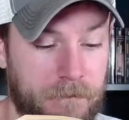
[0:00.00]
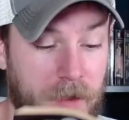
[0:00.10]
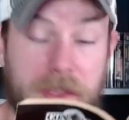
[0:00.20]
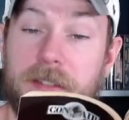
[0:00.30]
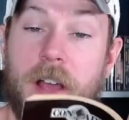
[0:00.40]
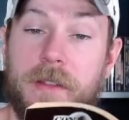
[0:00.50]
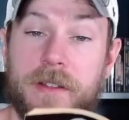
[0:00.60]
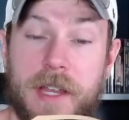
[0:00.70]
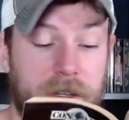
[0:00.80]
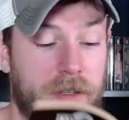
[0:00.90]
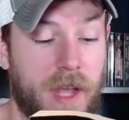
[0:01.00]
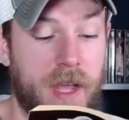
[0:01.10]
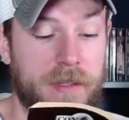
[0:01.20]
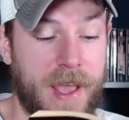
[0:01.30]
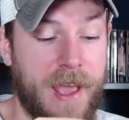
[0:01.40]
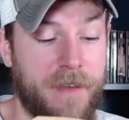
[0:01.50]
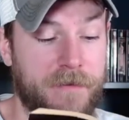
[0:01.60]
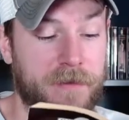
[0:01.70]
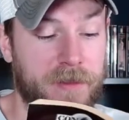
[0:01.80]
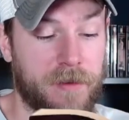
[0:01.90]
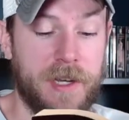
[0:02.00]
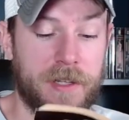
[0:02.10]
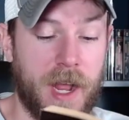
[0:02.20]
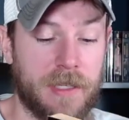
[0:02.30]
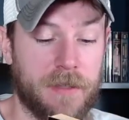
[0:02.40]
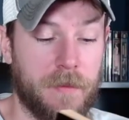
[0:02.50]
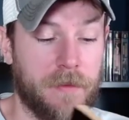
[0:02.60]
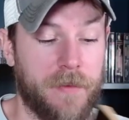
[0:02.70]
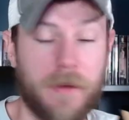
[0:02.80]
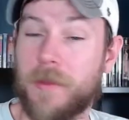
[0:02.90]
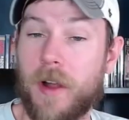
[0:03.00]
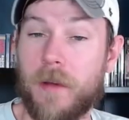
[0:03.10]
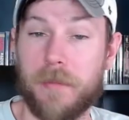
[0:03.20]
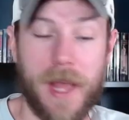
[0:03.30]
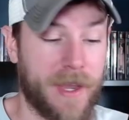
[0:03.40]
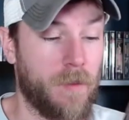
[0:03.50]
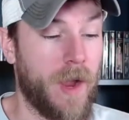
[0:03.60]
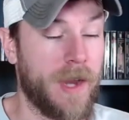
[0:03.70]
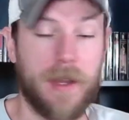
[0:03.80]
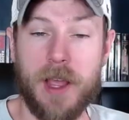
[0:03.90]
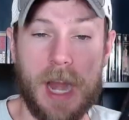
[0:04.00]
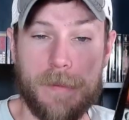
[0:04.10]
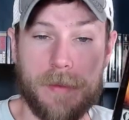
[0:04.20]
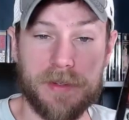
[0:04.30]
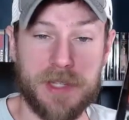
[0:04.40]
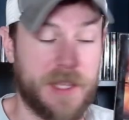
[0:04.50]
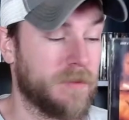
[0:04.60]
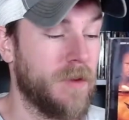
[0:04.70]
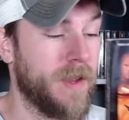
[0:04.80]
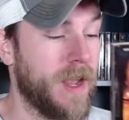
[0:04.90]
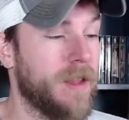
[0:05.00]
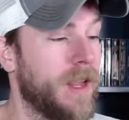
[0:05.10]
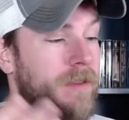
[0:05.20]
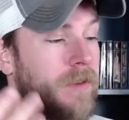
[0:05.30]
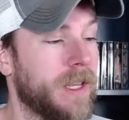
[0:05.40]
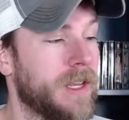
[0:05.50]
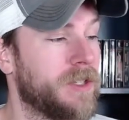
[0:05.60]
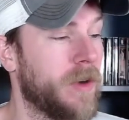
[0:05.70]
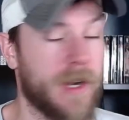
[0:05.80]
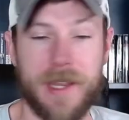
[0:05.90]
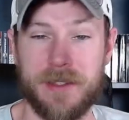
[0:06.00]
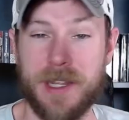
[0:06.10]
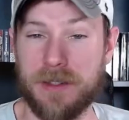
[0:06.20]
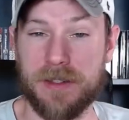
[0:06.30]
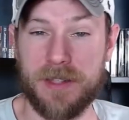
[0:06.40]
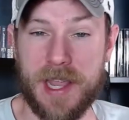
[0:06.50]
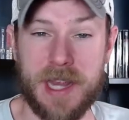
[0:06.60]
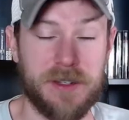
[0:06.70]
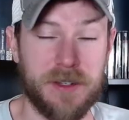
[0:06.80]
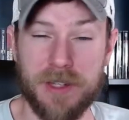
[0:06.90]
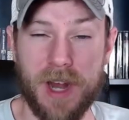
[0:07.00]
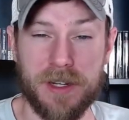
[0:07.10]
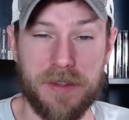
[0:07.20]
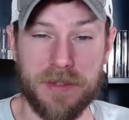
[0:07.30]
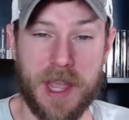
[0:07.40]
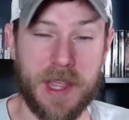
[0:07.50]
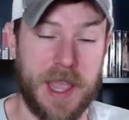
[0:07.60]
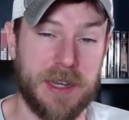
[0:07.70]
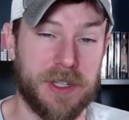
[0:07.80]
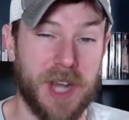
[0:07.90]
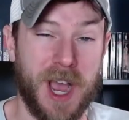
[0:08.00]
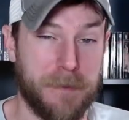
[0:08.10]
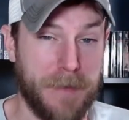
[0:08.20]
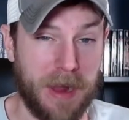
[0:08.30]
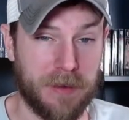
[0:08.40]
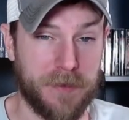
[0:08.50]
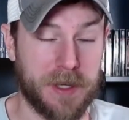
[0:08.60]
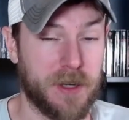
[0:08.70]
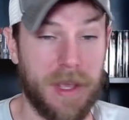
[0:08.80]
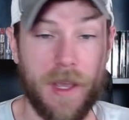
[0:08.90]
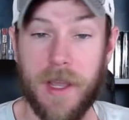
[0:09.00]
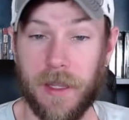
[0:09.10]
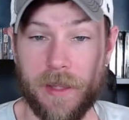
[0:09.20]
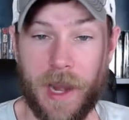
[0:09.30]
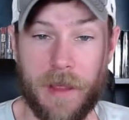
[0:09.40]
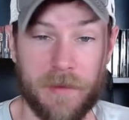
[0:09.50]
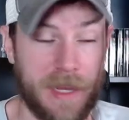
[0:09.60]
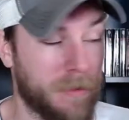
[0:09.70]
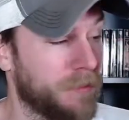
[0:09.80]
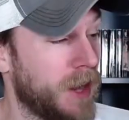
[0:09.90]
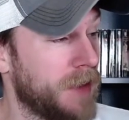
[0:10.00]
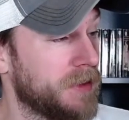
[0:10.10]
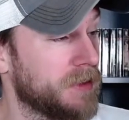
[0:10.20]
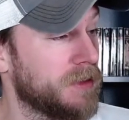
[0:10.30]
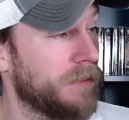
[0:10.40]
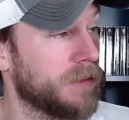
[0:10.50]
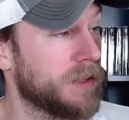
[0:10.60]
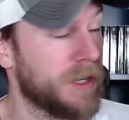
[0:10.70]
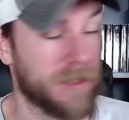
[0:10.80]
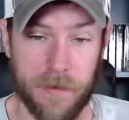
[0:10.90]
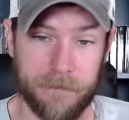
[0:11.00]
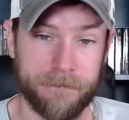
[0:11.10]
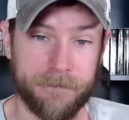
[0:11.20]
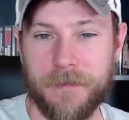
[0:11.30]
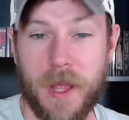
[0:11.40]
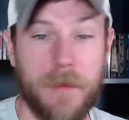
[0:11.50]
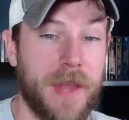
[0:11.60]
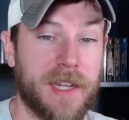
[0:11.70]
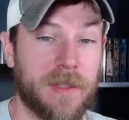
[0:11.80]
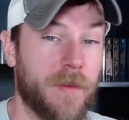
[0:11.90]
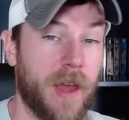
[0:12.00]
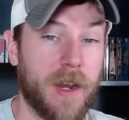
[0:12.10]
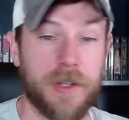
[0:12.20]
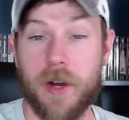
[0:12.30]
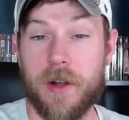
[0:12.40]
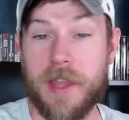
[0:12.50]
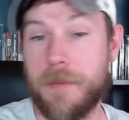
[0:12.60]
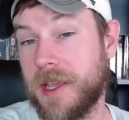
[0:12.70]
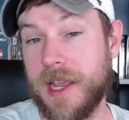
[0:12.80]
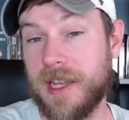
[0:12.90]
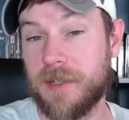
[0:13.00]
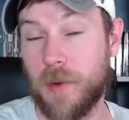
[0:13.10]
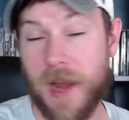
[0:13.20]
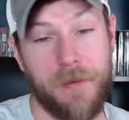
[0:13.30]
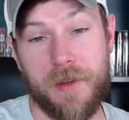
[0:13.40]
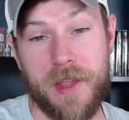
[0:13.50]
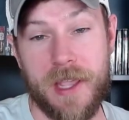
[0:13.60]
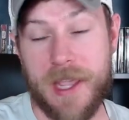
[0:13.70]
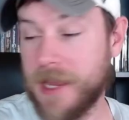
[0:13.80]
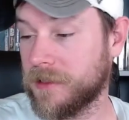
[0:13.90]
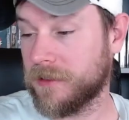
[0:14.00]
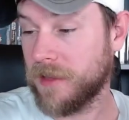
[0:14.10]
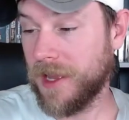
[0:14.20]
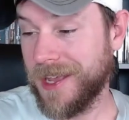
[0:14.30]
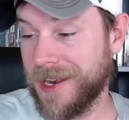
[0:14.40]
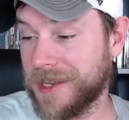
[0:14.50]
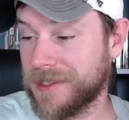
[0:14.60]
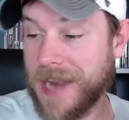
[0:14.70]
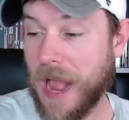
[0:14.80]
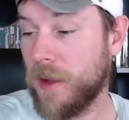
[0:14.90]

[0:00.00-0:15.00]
And this novelization does have screenshots from the film. They're all black and white. I remember seeing this movie. I really enjoyed it. It has Nicolas Cage, John Cusack, and John Malkovich. Glad I was able to find this novelization. Up next, we've got A Journey That Begins Where Everything Ends, and it's now a